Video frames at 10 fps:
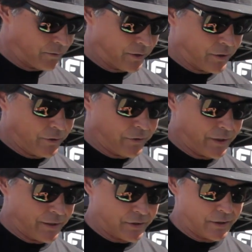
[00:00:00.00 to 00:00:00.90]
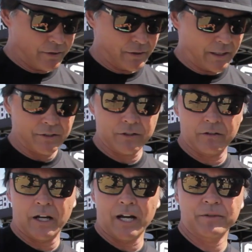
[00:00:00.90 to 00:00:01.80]
The cool thing is the
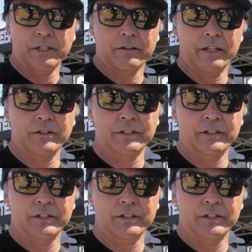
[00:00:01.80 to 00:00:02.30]
knobs and everything